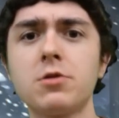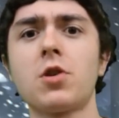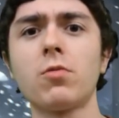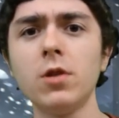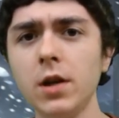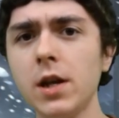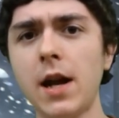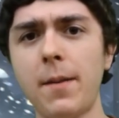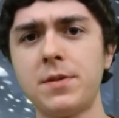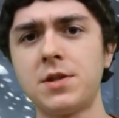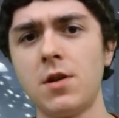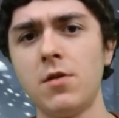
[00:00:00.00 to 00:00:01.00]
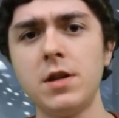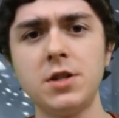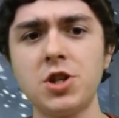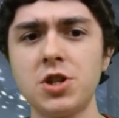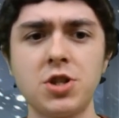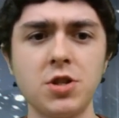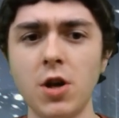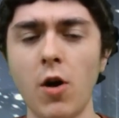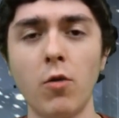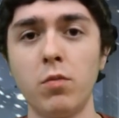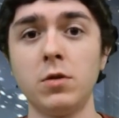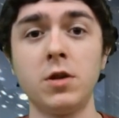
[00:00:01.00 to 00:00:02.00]
It was a really good episode. It just, you
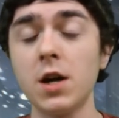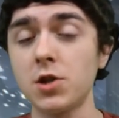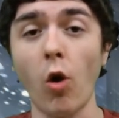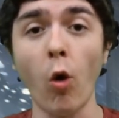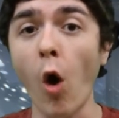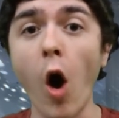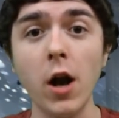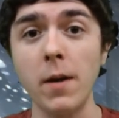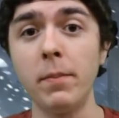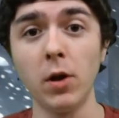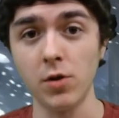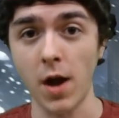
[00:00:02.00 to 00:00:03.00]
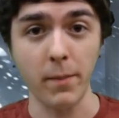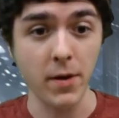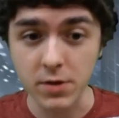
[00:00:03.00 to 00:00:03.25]
know, does a lot of build-up.